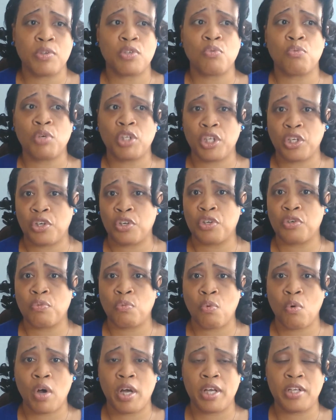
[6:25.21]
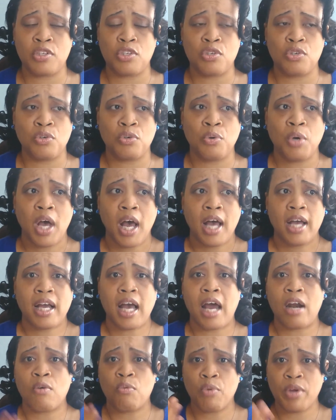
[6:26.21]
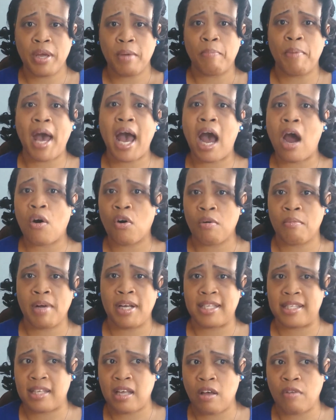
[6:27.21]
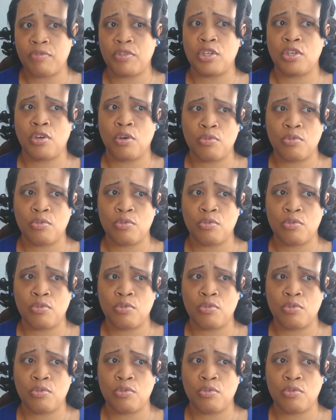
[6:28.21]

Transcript: is a really good one to kind of re-empower myself to,